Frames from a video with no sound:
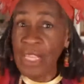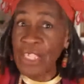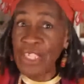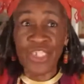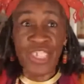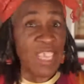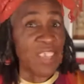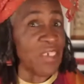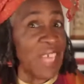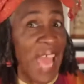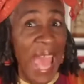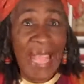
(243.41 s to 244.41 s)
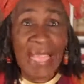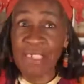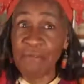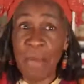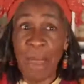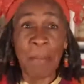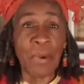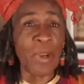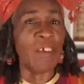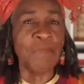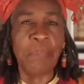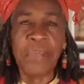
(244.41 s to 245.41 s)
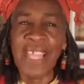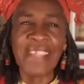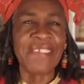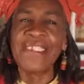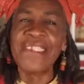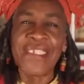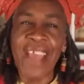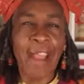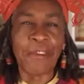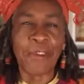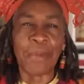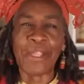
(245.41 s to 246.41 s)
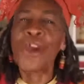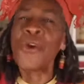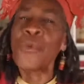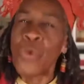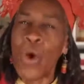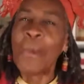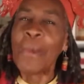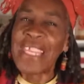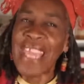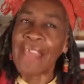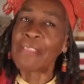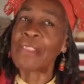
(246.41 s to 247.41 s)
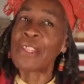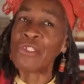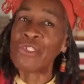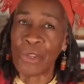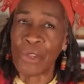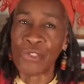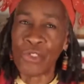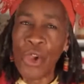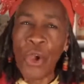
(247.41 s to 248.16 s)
She is an active member of Blessed Sacrament Roman Catholic Church,